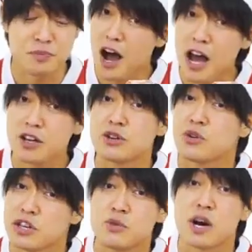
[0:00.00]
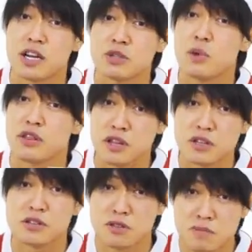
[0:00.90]
I could eat rice with
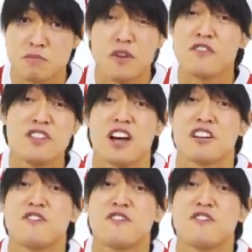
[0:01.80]
this, like